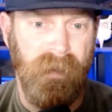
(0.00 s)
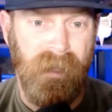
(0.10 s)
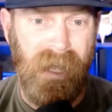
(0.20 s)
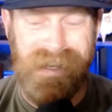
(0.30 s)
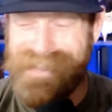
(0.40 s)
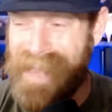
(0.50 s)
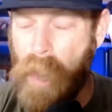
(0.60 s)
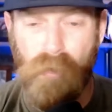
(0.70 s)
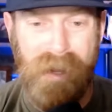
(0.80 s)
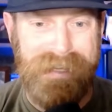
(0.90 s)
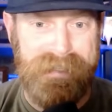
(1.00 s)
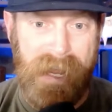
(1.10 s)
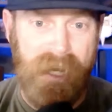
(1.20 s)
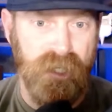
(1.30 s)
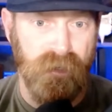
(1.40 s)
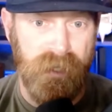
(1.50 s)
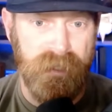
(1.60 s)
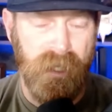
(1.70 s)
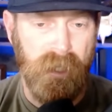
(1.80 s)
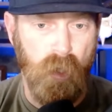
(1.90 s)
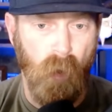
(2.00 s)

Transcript: and downright dangerous to our